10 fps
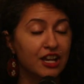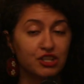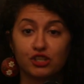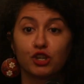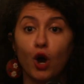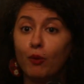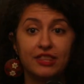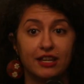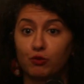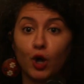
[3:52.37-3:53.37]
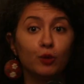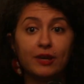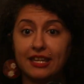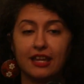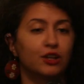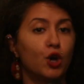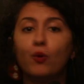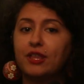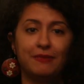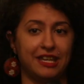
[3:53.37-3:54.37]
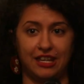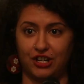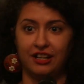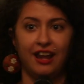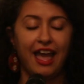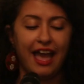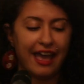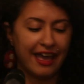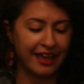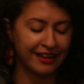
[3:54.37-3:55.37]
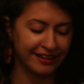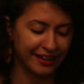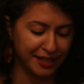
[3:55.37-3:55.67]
Just go with it, roll with it, go with me here. And